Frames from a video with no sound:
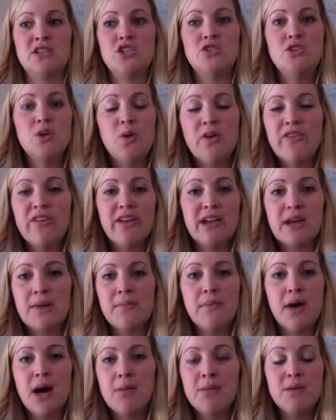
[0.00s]
do you know of like a
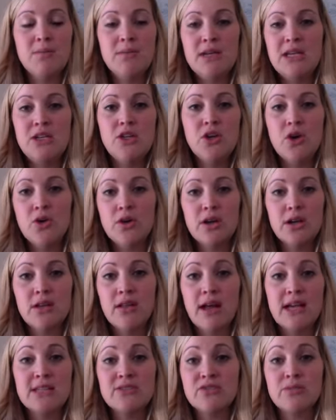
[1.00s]
mom and me yoga
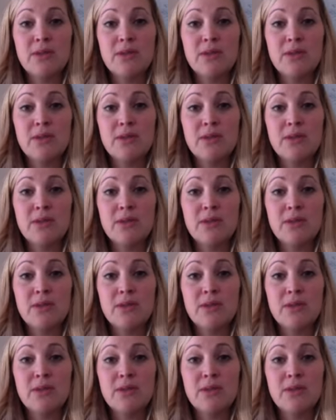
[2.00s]
class for my,